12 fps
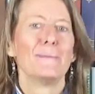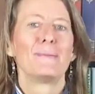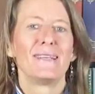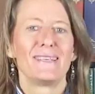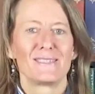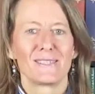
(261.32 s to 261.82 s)

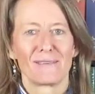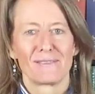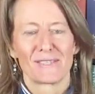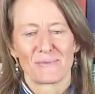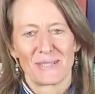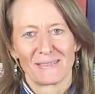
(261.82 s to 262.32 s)
please do give
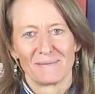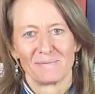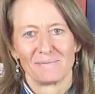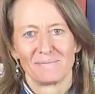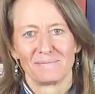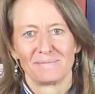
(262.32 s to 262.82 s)
us a ring.
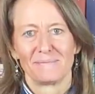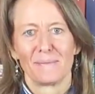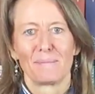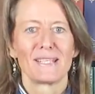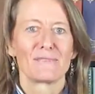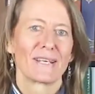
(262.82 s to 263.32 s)

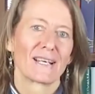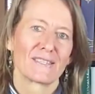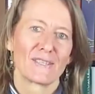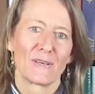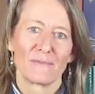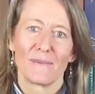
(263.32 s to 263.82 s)
Please ring us
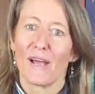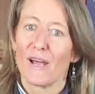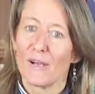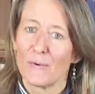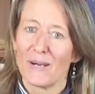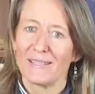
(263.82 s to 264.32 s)
on
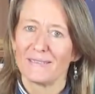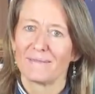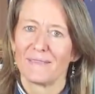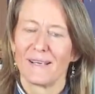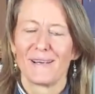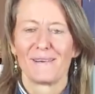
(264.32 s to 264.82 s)
01
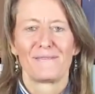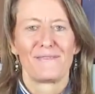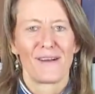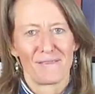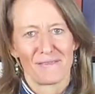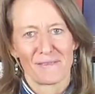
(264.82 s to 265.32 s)

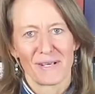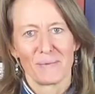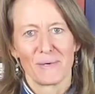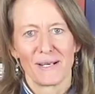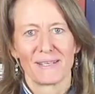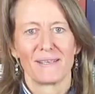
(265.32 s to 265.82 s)

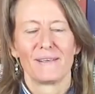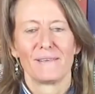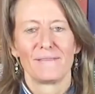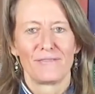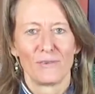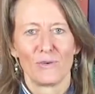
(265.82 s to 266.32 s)
531
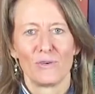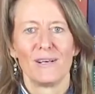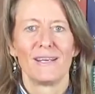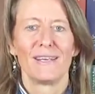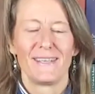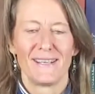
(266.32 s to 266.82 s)

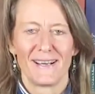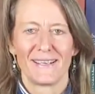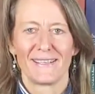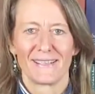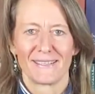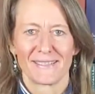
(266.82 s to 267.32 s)

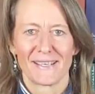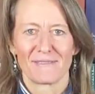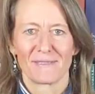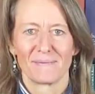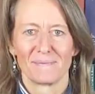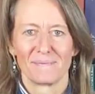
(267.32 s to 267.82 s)
4997.